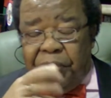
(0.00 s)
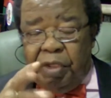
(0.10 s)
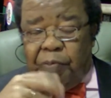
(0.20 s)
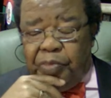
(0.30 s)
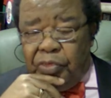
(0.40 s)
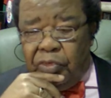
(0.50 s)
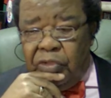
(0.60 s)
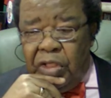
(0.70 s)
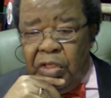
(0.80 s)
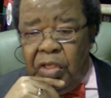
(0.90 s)

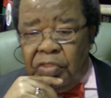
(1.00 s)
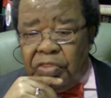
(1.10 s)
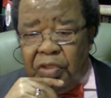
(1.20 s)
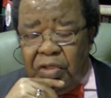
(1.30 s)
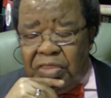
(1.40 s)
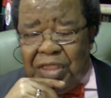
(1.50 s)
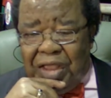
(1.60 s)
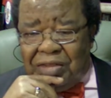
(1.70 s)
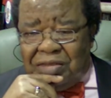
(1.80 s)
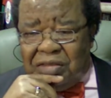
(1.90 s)
people thought
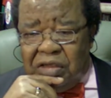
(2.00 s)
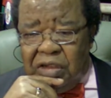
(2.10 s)
that